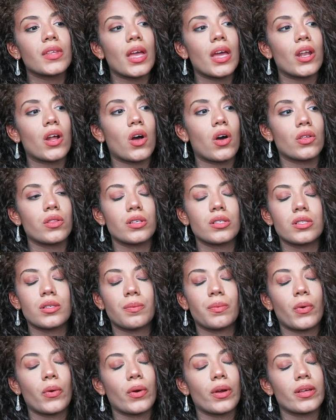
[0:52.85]
and all the
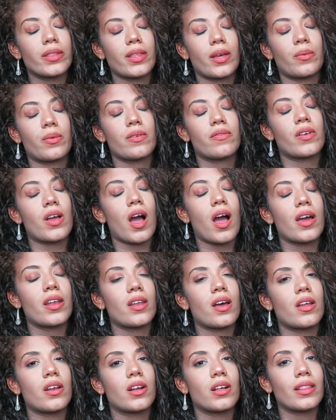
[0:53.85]
support that we've
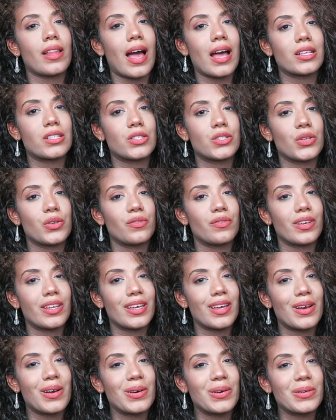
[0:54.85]
gotten on our last two
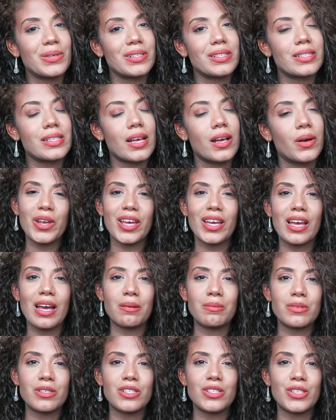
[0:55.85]
videos. When it
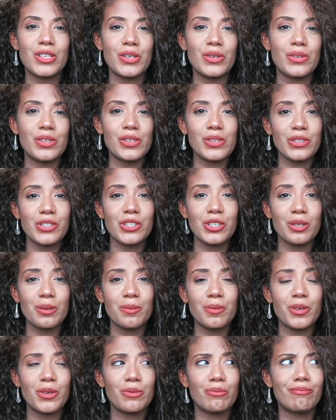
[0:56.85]
comes to
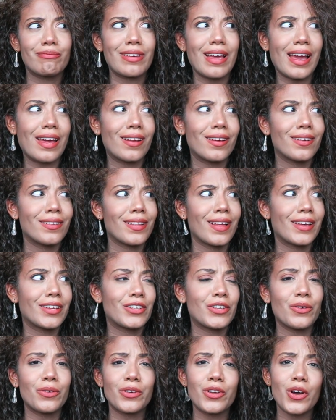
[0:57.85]
YouTube, you kind of
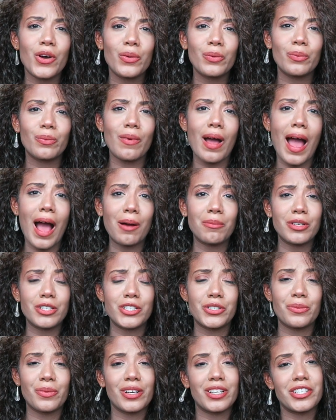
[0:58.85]
like don't know how
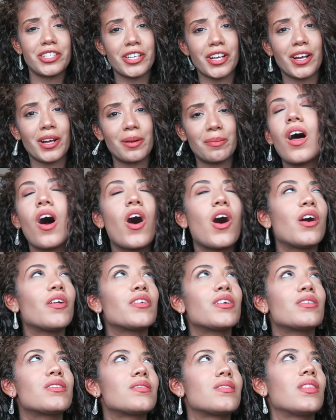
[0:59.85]
much you want to share. All
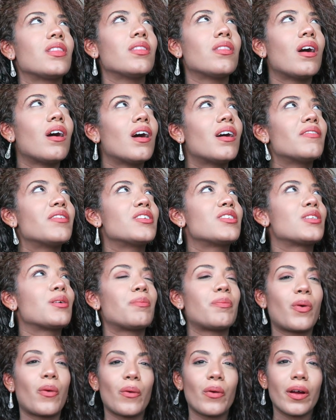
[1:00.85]
the love and
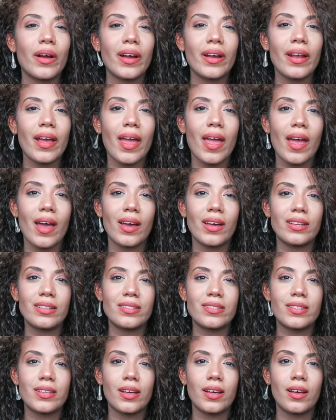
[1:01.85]
support
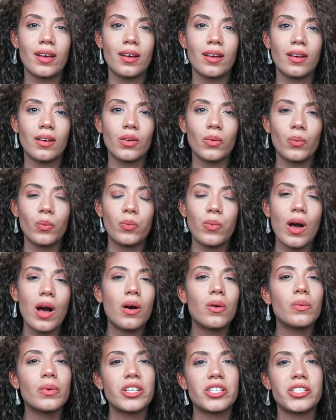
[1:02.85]
and
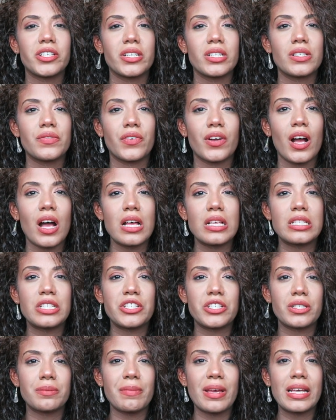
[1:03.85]
well wishes for us
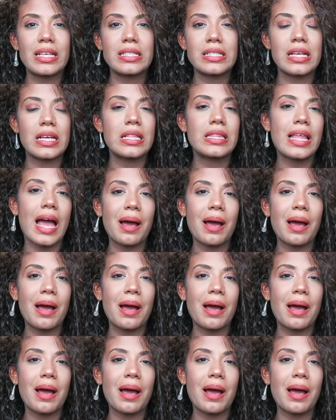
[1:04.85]
just makes it